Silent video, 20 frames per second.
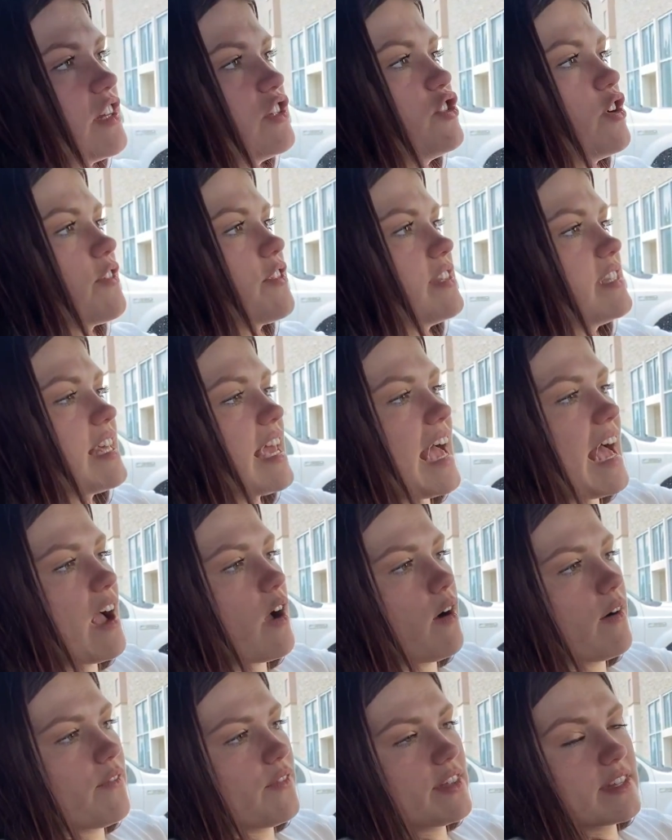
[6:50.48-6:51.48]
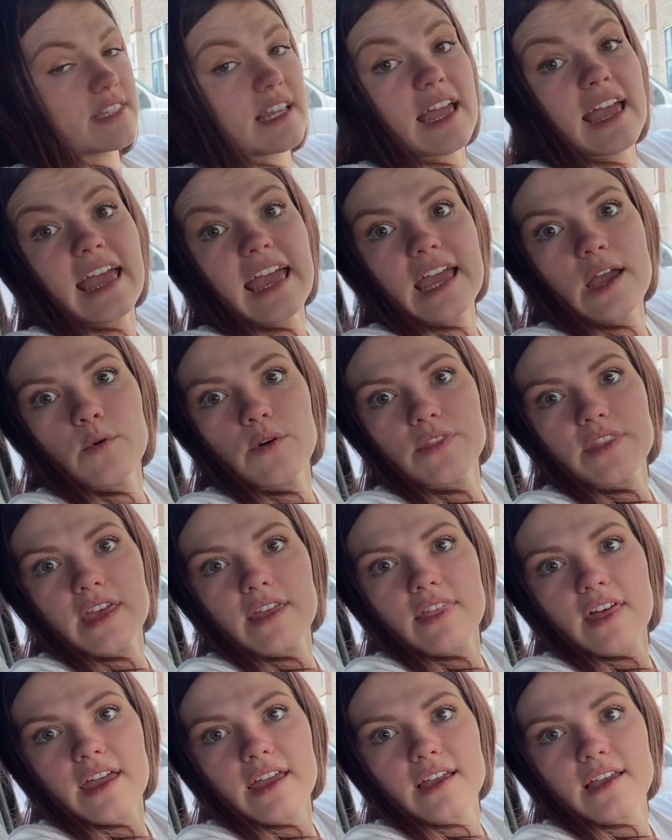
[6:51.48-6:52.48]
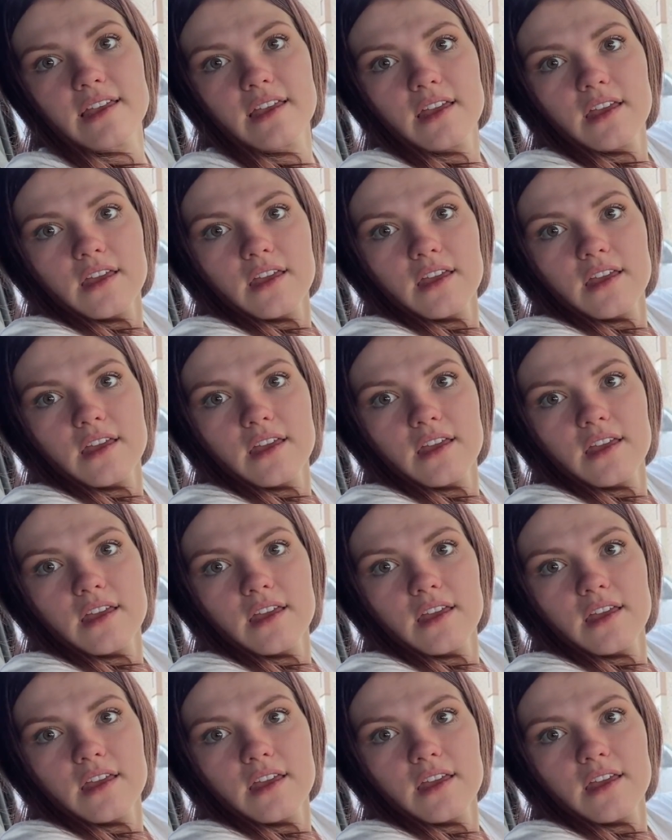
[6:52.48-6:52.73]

they took the tag off of this. I hate when they like.